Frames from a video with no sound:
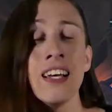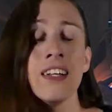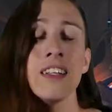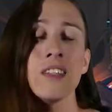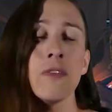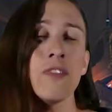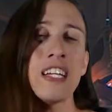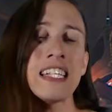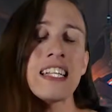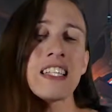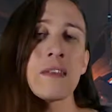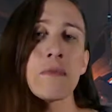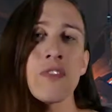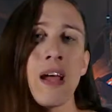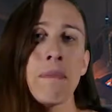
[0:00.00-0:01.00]
Don't forget to
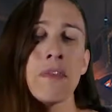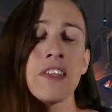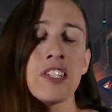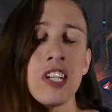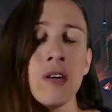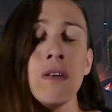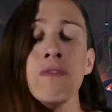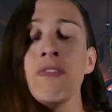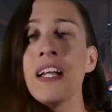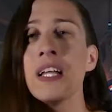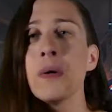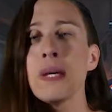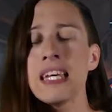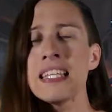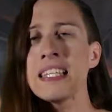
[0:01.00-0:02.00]
subscribe to the show and
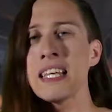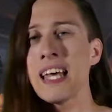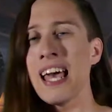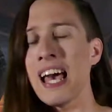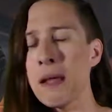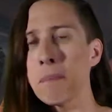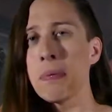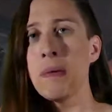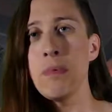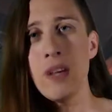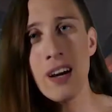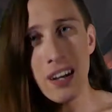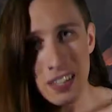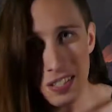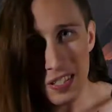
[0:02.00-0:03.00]
follow it at
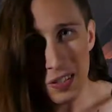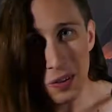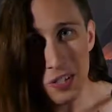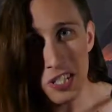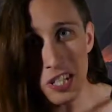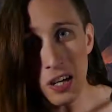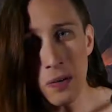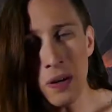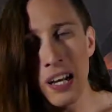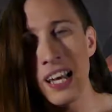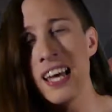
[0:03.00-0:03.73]
PPR_show.